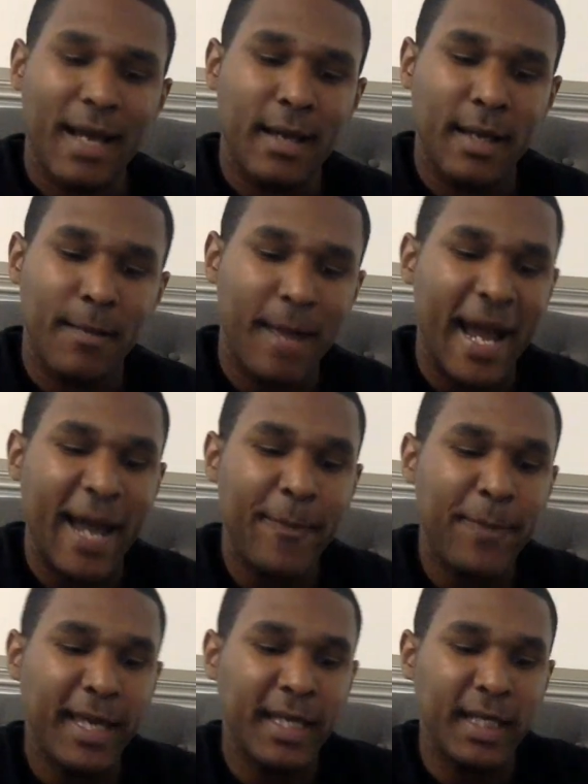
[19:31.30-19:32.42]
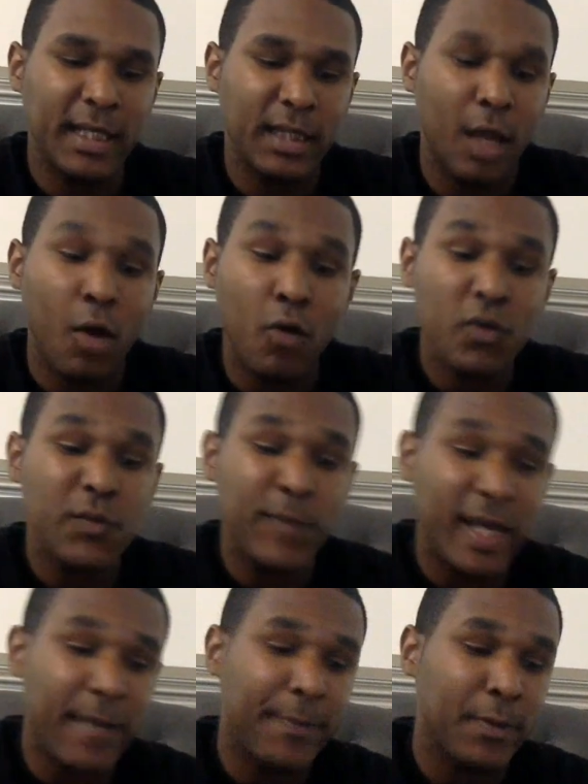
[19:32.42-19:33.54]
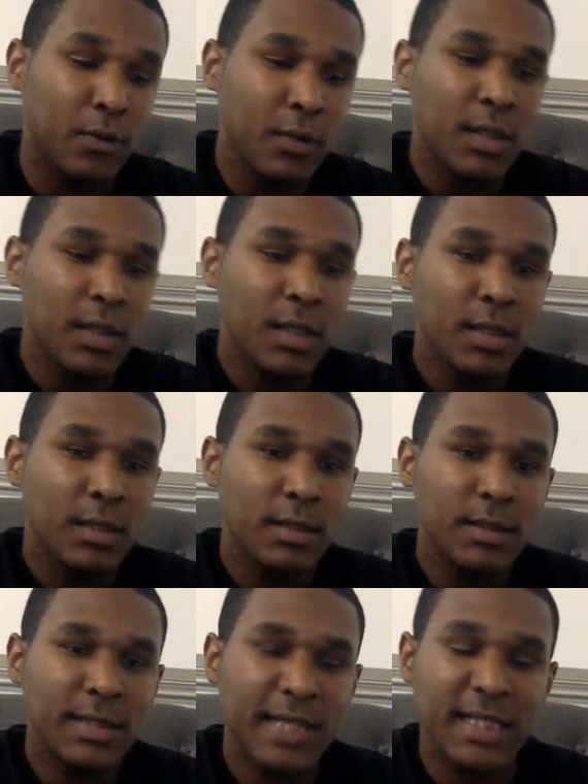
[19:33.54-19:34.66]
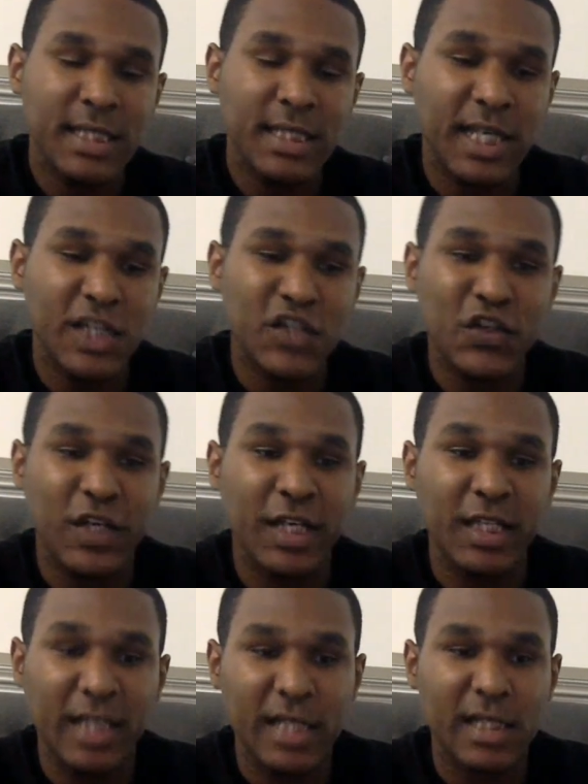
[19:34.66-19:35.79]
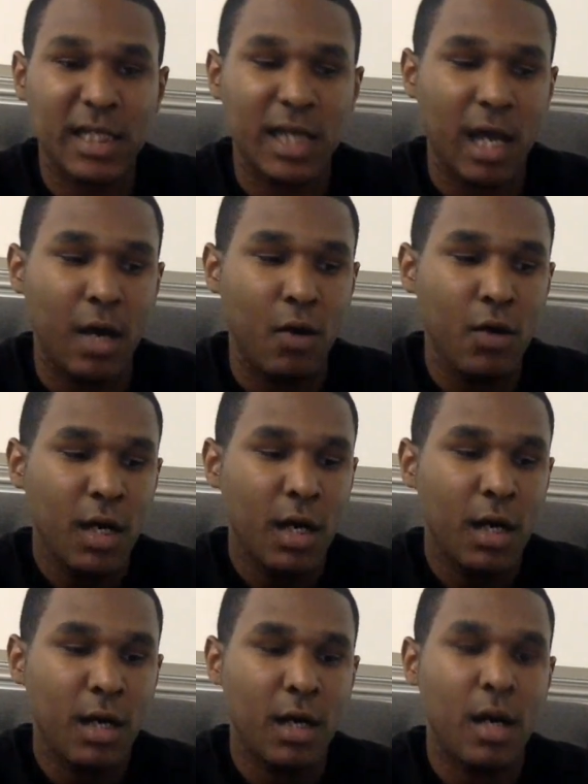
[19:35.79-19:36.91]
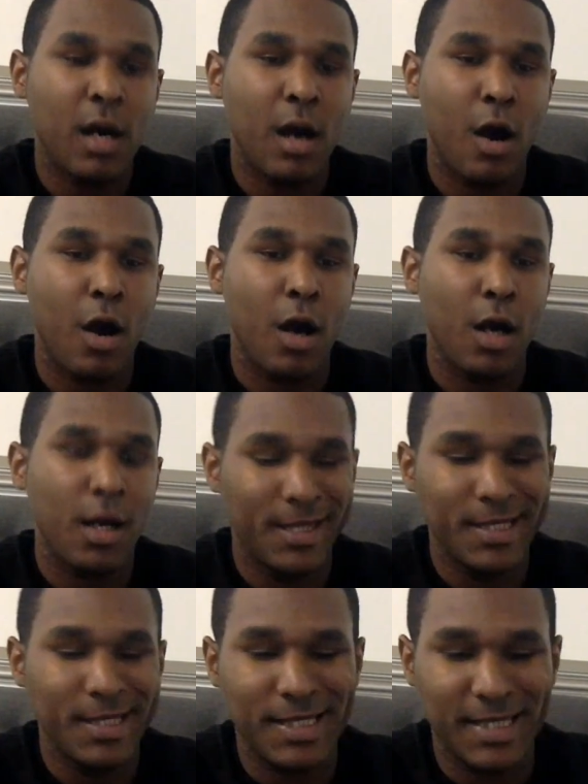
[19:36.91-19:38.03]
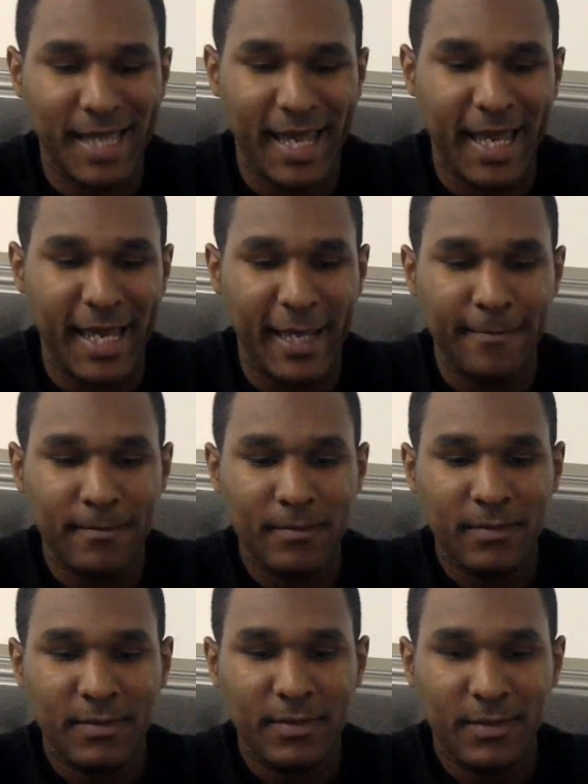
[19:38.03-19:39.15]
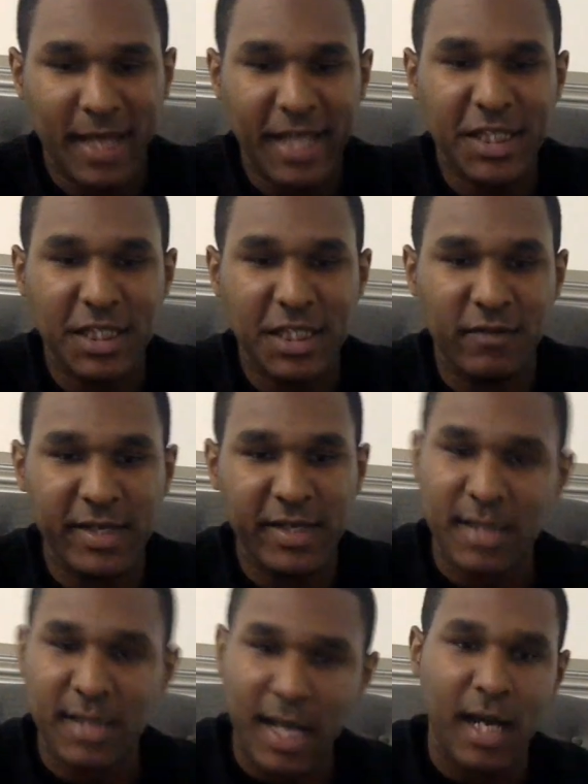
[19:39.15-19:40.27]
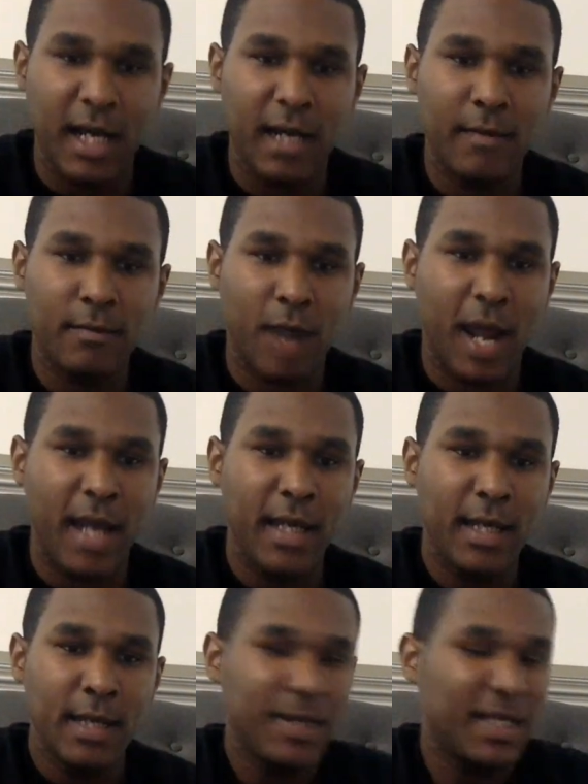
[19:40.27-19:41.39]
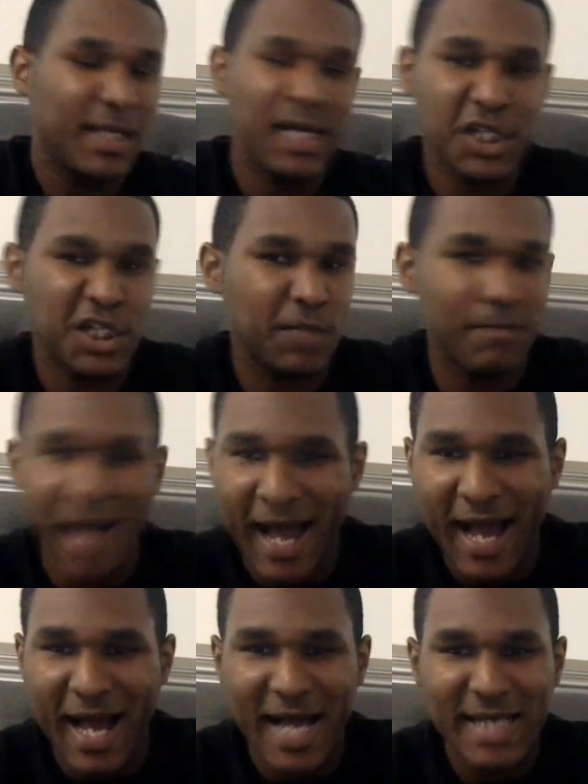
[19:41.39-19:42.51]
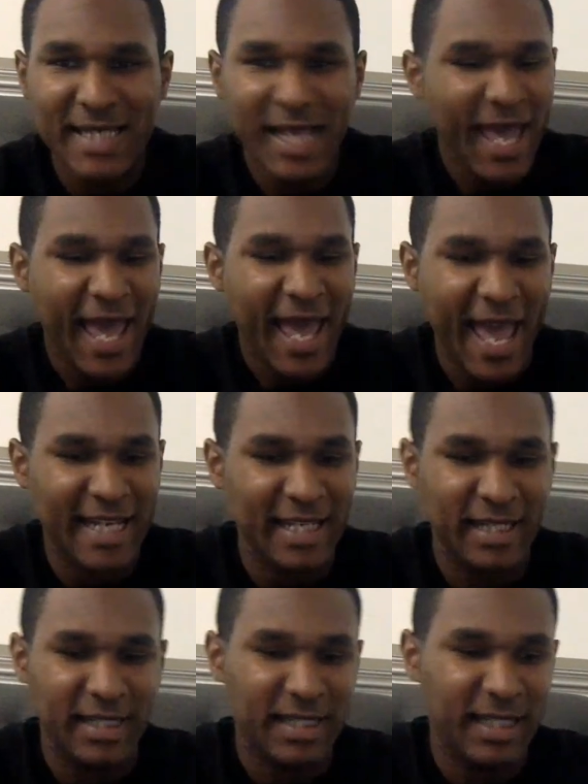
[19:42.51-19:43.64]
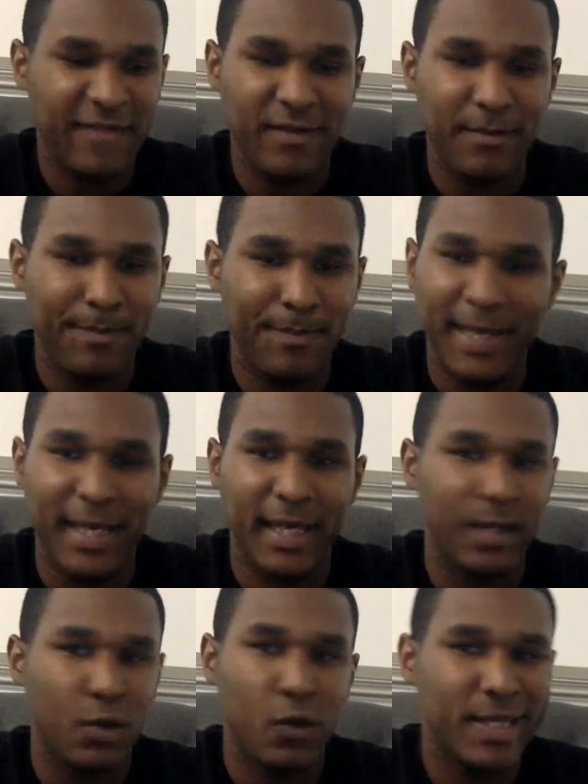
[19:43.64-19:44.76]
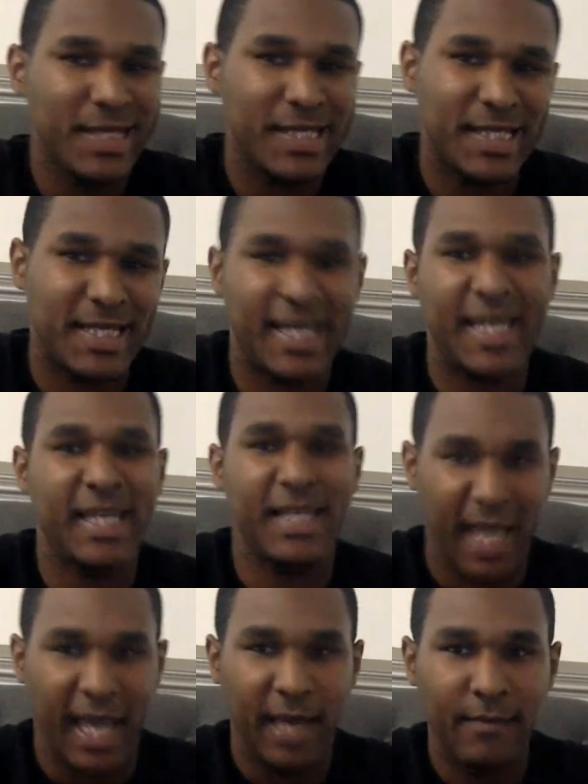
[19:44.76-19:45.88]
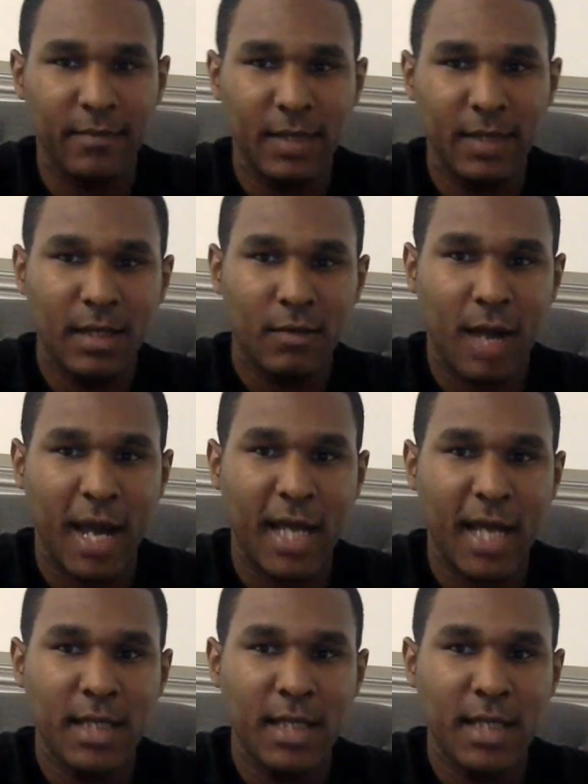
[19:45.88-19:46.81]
in my opinion, that those people 66 trillion years ago are the said nation of Islam, right? Because Shabazz hadn't even been on the scene yet, right?